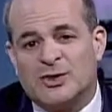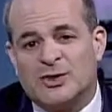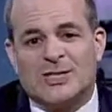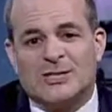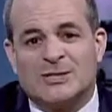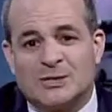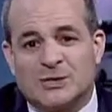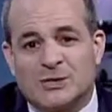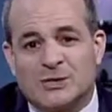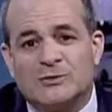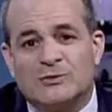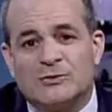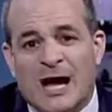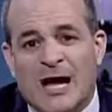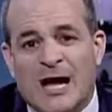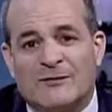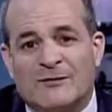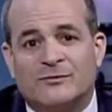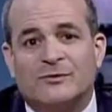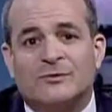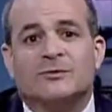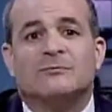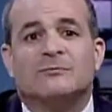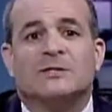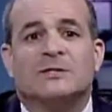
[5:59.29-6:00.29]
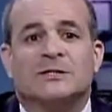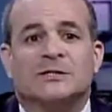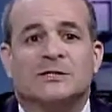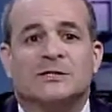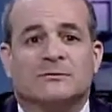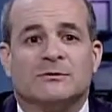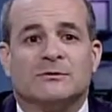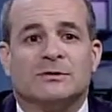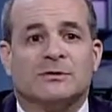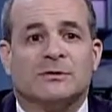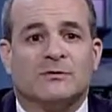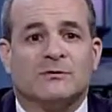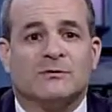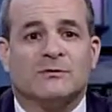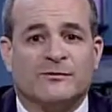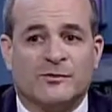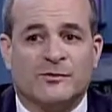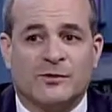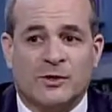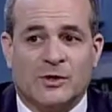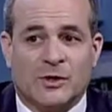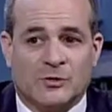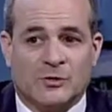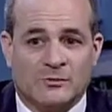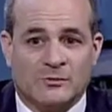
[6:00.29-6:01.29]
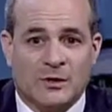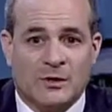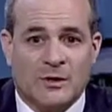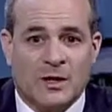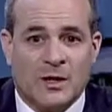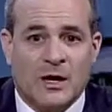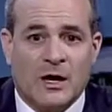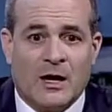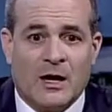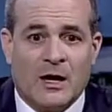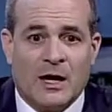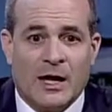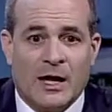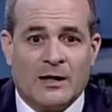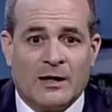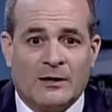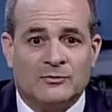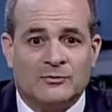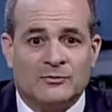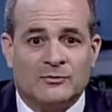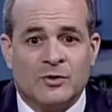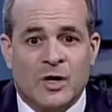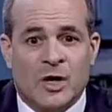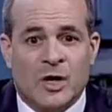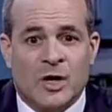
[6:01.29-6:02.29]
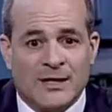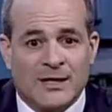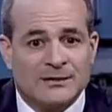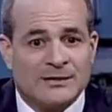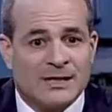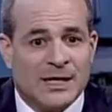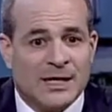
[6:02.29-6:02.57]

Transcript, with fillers: just to draft your material for you and not